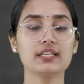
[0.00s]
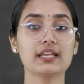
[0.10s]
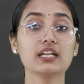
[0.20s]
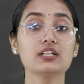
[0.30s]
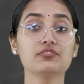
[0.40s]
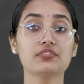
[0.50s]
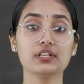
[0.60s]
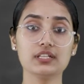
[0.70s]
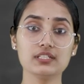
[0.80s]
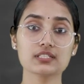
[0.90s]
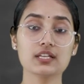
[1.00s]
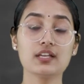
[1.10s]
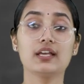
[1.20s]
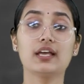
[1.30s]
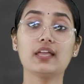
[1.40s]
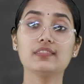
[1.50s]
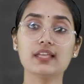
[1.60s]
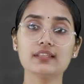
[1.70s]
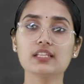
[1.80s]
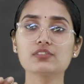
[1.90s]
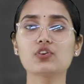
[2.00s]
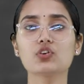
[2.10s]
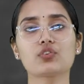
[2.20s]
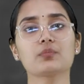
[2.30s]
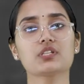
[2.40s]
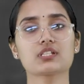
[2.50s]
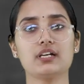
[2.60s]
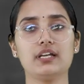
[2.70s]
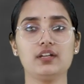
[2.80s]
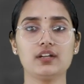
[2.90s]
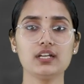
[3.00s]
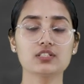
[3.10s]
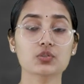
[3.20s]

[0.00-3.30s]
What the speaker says: They get freeze and then they fall from the sky, right?